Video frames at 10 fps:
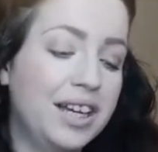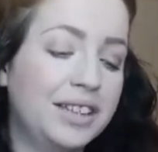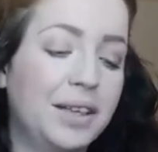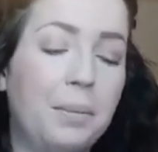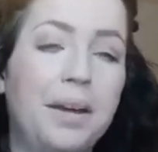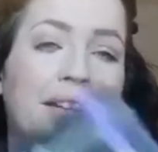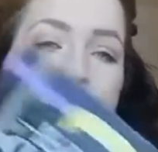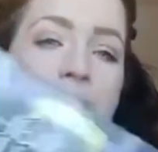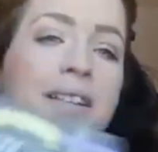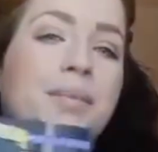So I picked
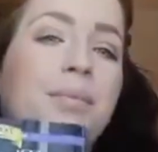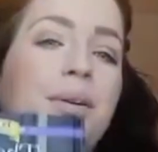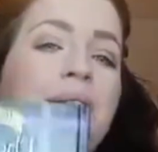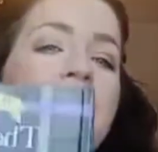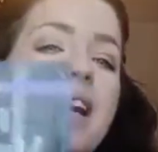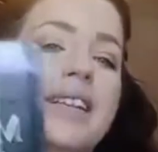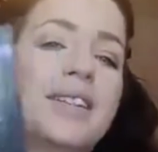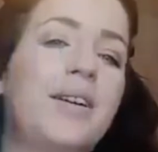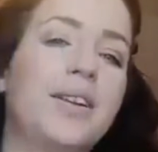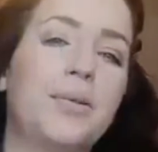up this book, and it's
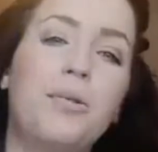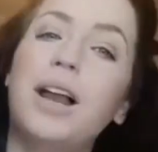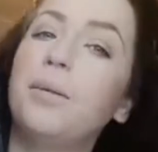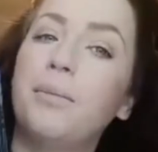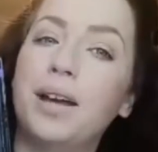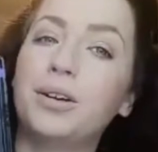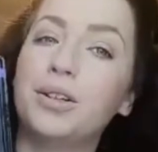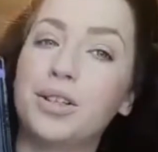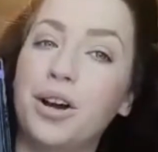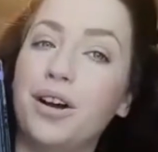called The
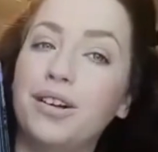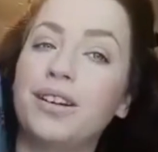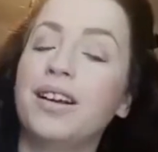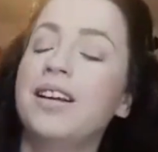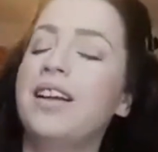Well-Mannered Dog.